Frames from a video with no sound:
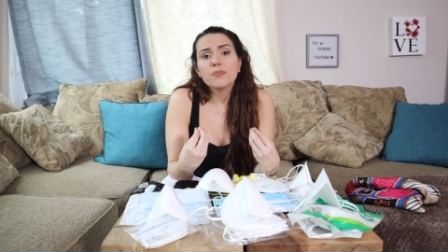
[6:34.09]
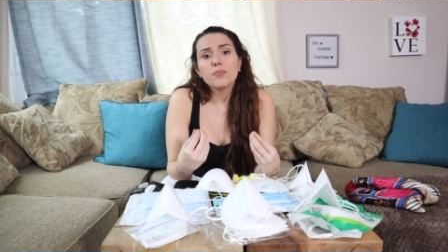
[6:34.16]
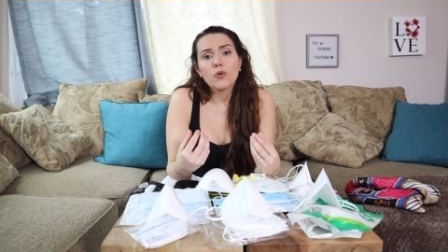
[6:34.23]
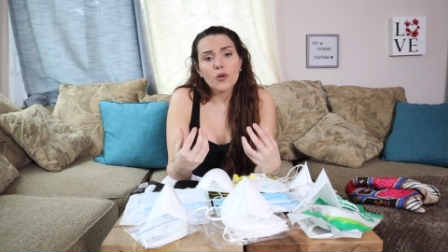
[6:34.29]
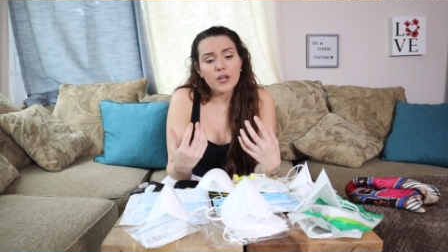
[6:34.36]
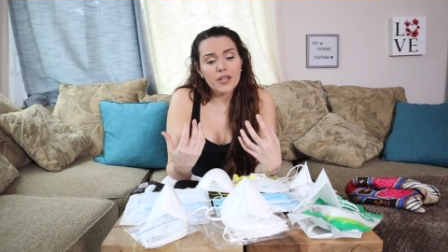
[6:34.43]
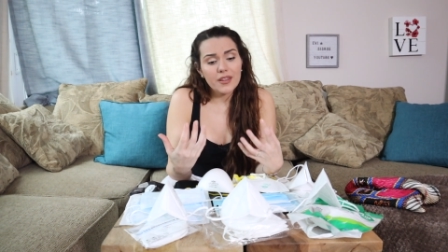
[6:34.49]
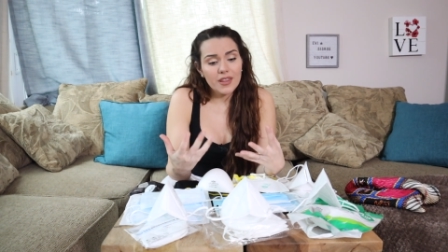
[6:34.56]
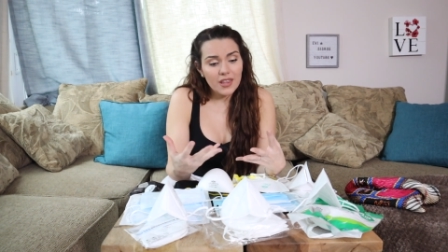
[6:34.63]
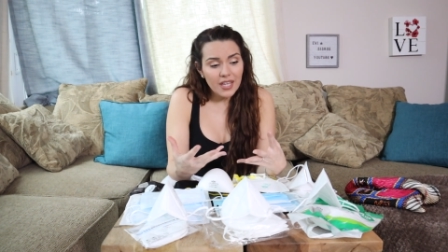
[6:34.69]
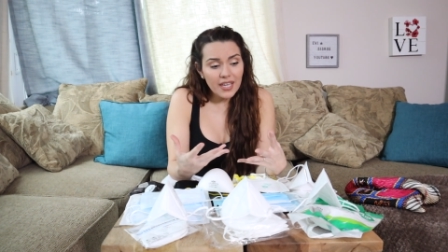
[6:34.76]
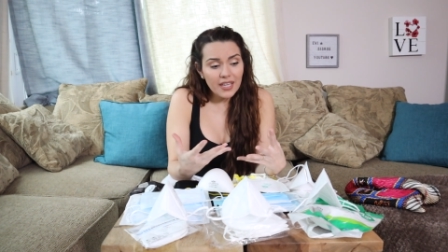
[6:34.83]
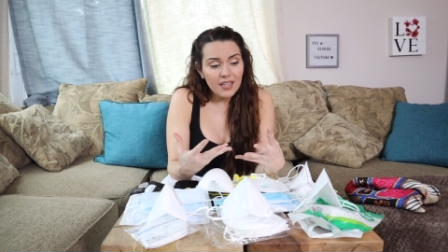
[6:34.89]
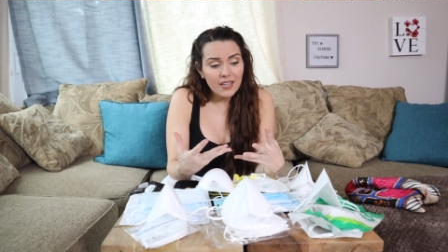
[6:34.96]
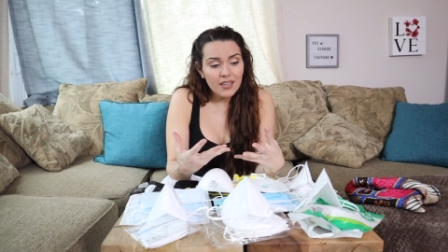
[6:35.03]
important
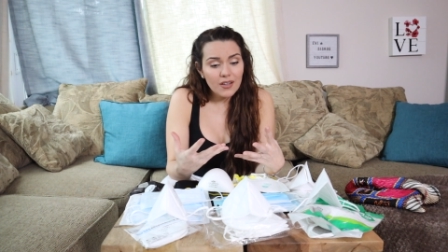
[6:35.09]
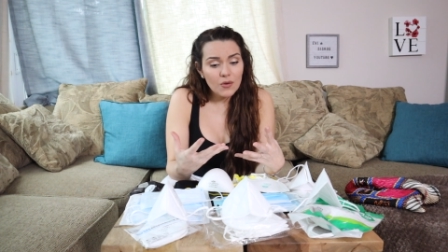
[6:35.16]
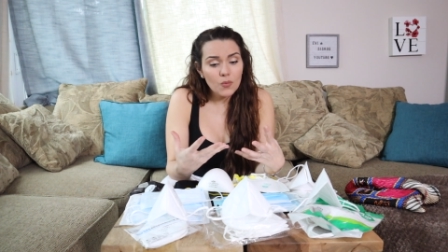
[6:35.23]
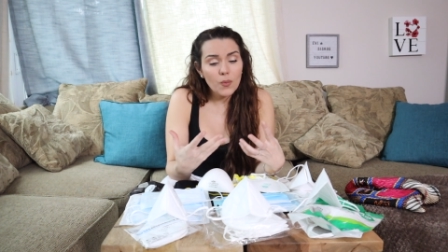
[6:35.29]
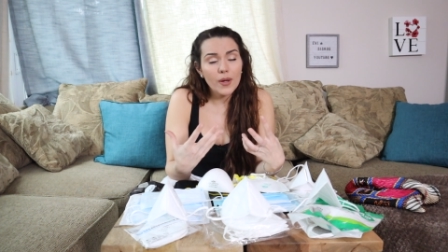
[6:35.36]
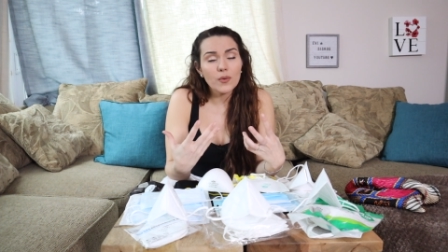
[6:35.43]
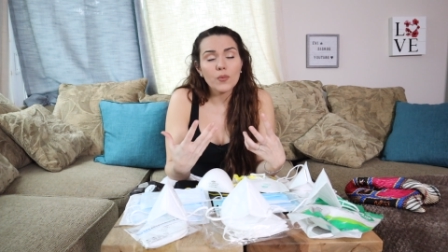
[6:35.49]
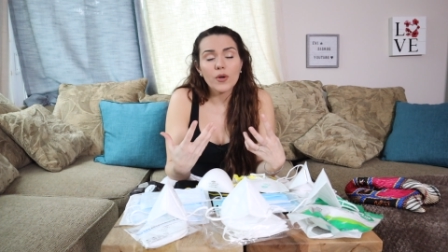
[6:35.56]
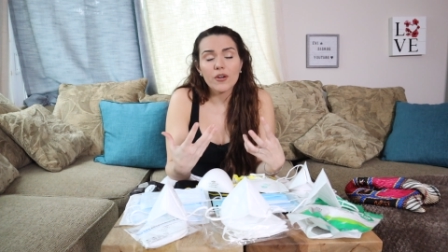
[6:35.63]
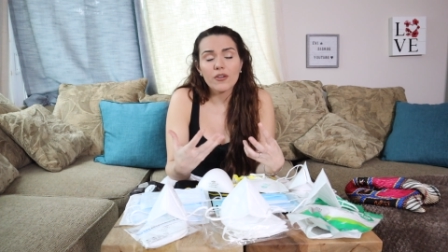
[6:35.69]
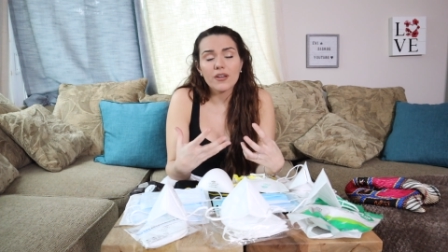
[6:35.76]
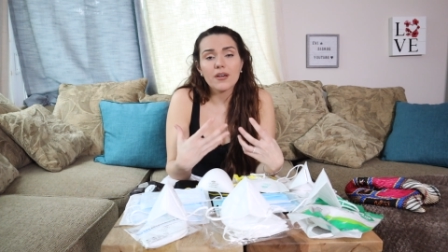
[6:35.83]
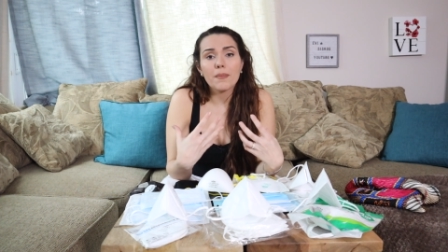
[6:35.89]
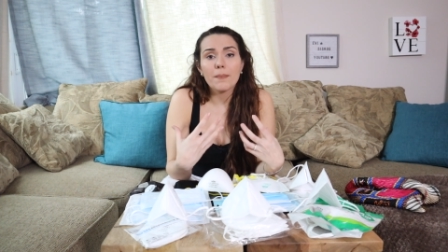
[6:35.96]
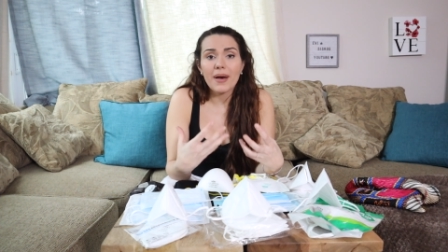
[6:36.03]
thing when
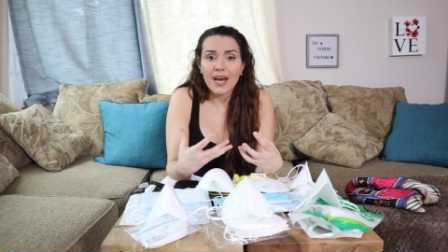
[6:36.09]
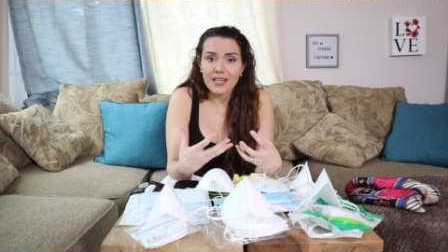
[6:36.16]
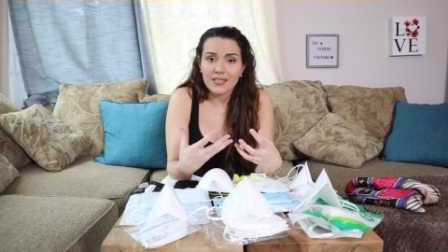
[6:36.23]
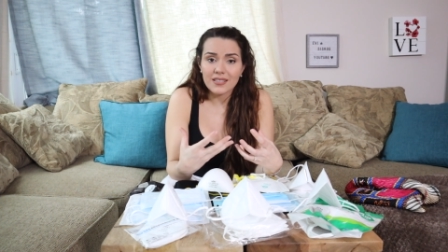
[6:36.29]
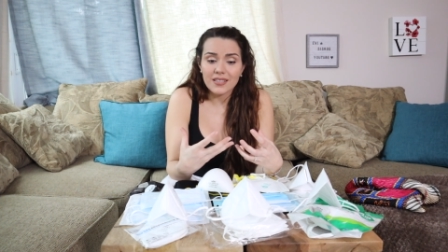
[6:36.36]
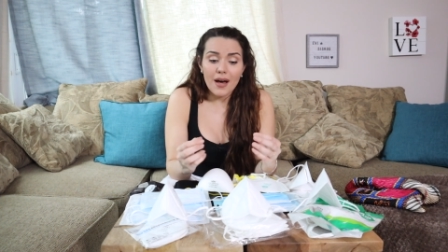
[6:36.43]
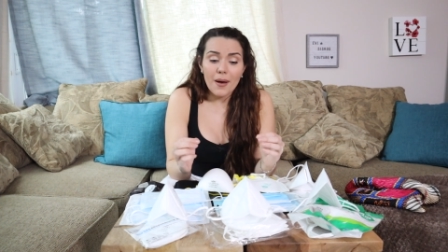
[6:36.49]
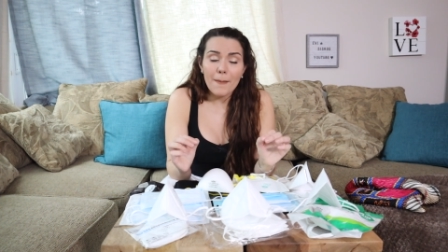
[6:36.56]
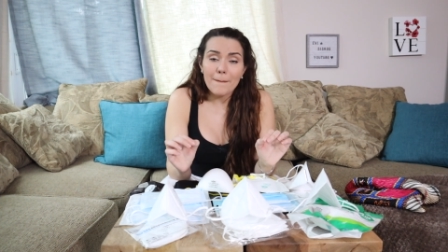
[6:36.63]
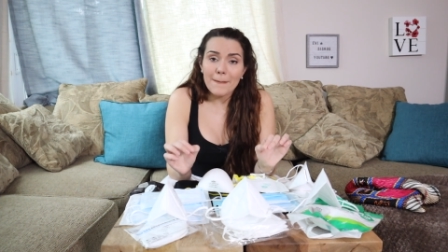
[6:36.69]
wearing a mask,